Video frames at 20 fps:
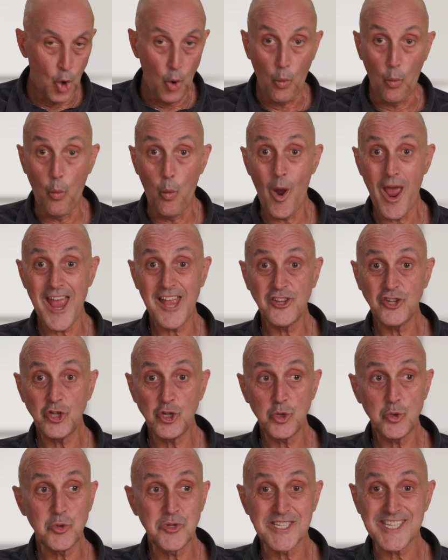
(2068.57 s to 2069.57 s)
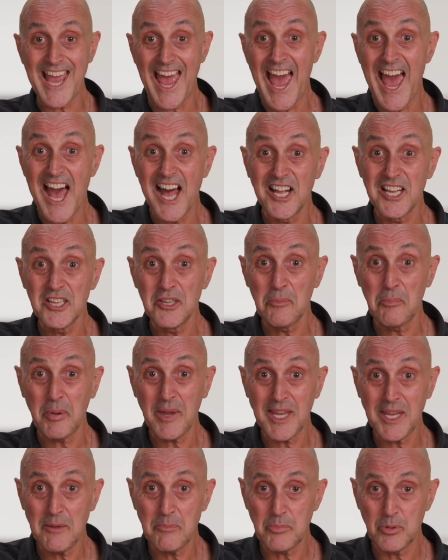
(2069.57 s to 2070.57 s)
When you tell
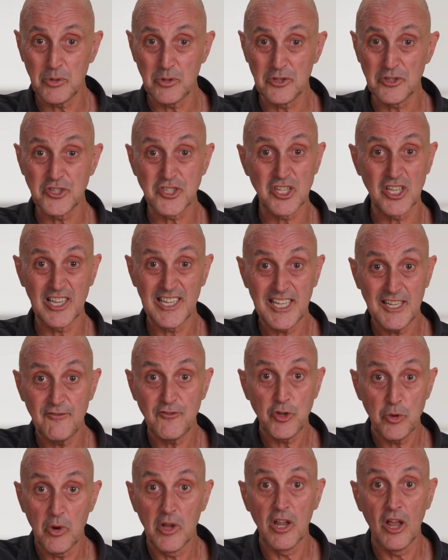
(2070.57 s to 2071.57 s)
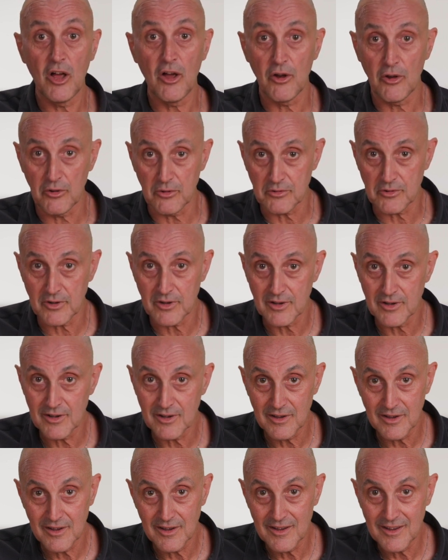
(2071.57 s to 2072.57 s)
people to leave you alone,
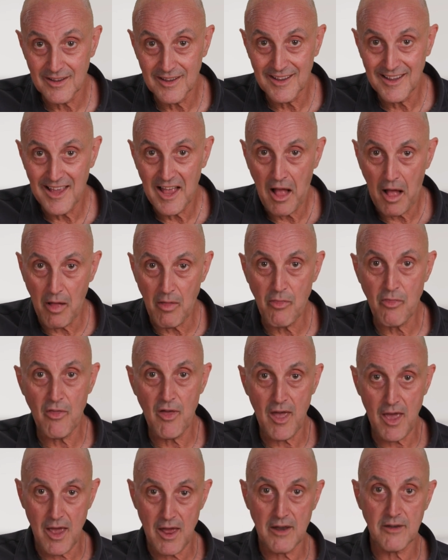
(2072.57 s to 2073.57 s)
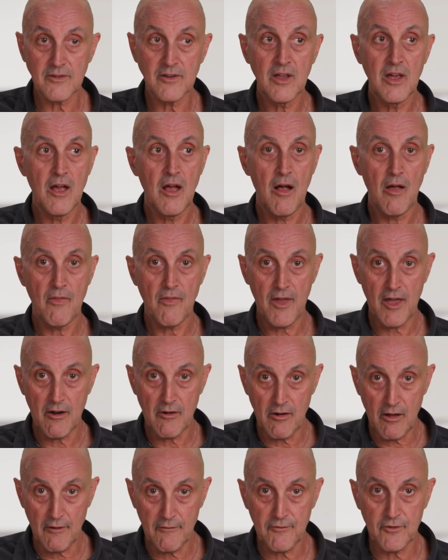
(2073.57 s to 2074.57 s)
then
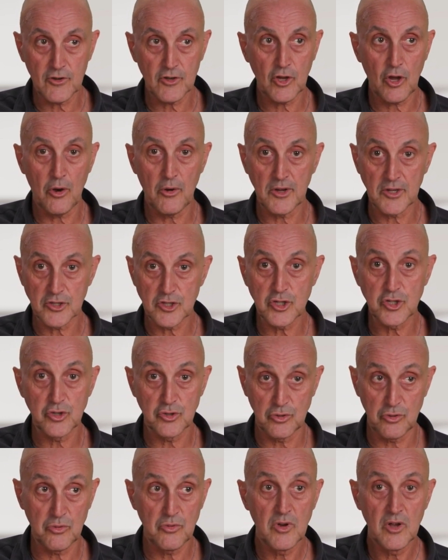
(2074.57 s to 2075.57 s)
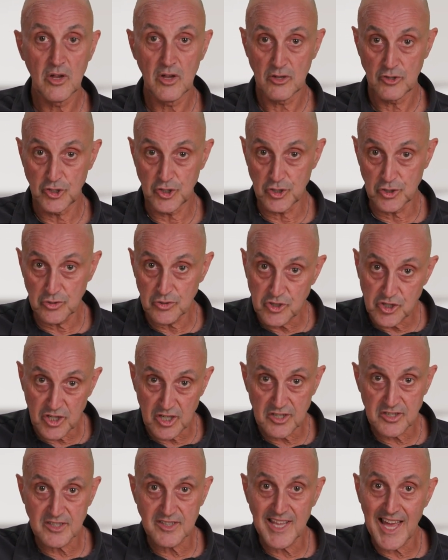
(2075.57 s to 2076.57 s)
they're often going to do
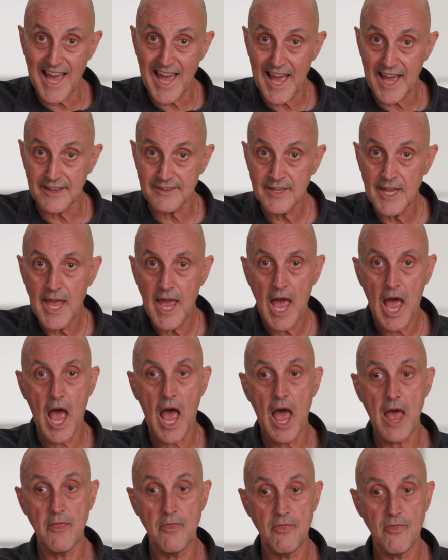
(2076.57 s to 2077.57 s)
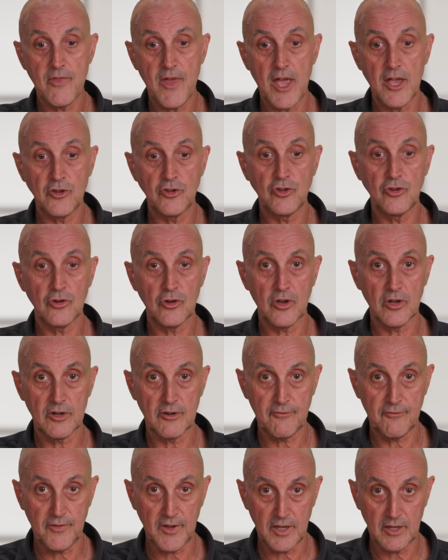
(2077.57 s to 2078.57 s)
just that, and then you're going
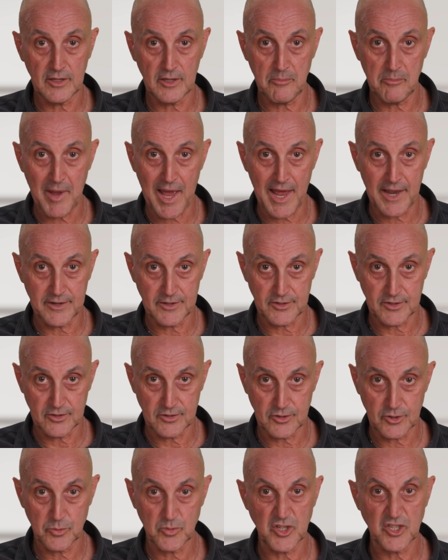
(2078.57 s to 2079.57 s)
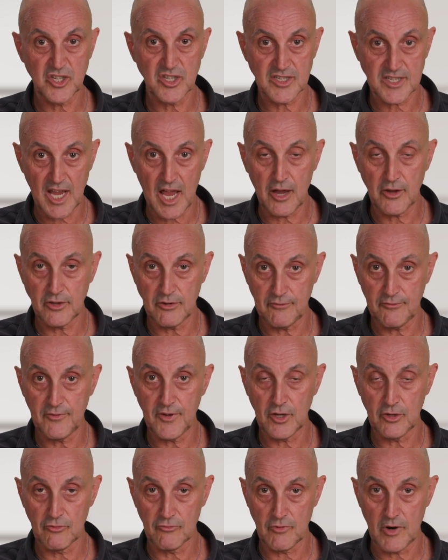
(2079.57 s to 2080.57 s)
to feel abandoned, which is how you
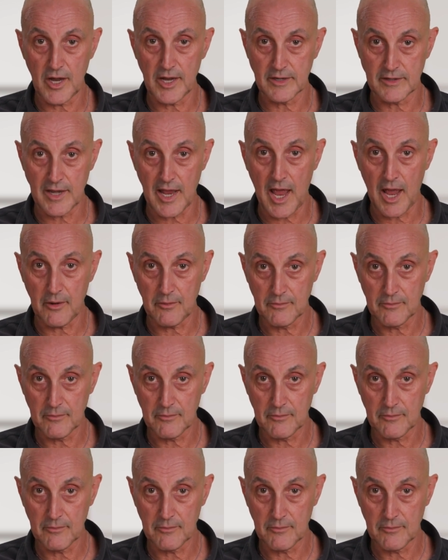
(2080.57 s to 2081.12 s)
feel right now.